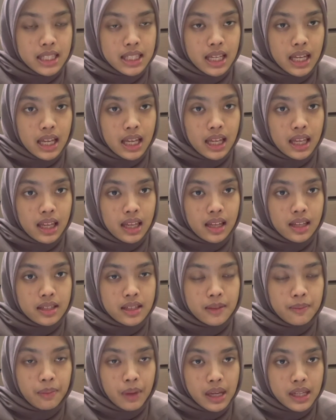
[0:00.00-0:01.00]
that
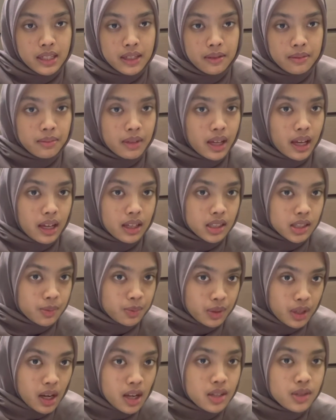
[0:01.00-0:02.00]
the patient might
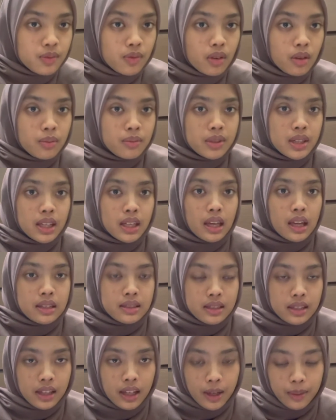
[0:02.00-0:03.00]
experience from the
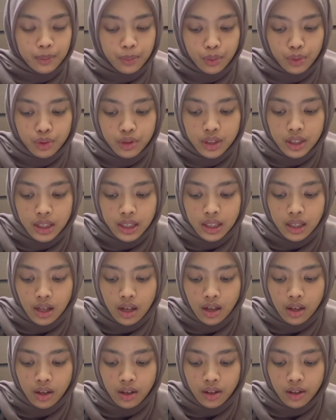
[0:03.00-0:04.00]
entacapone
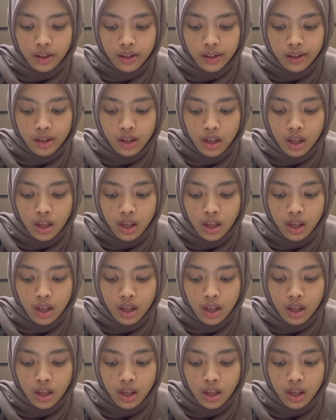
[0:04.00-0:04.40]
are